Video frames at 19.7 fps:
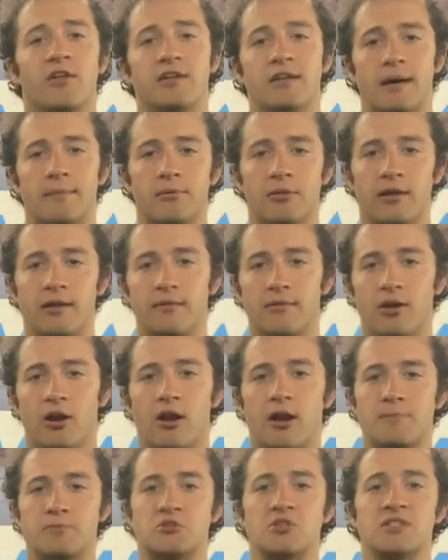The double under
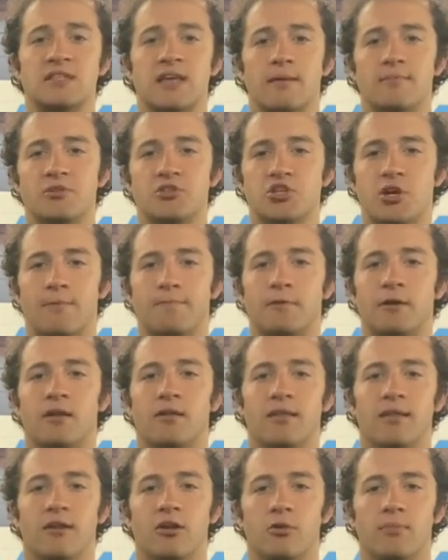option is gonna be jumping a
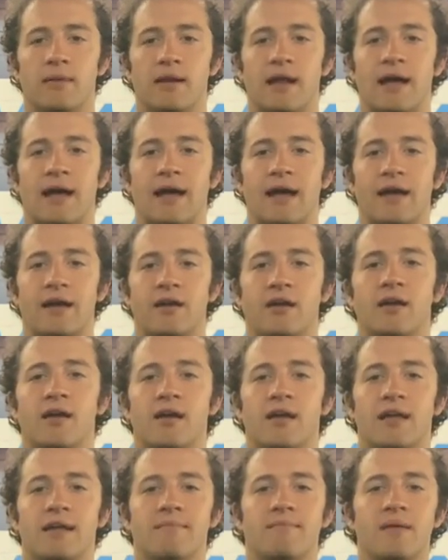little bit higher
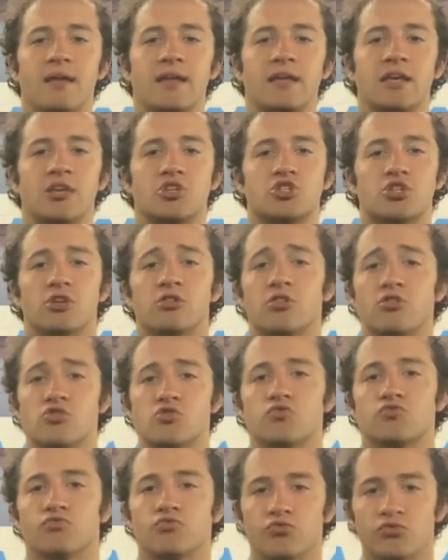and making sure
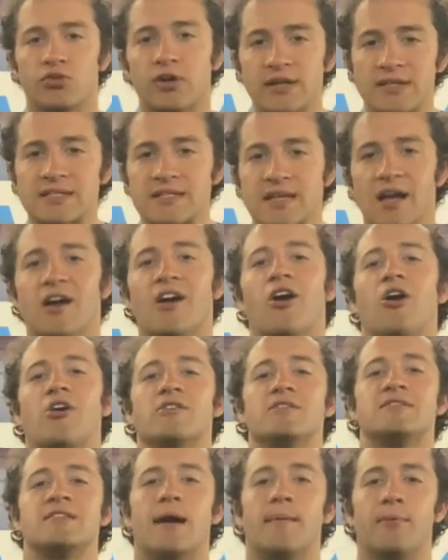those wrists
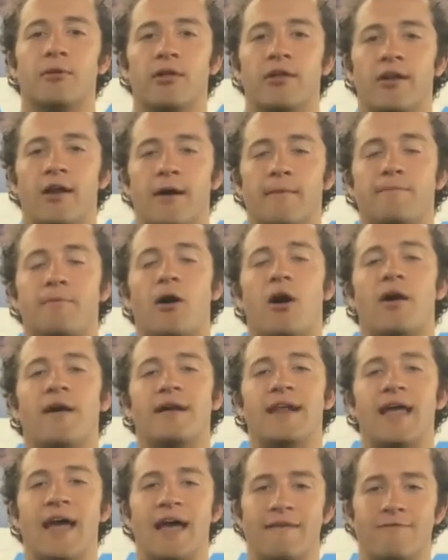are doubling up
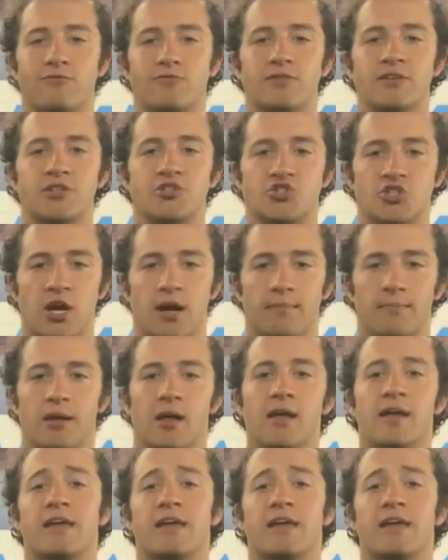on every jump.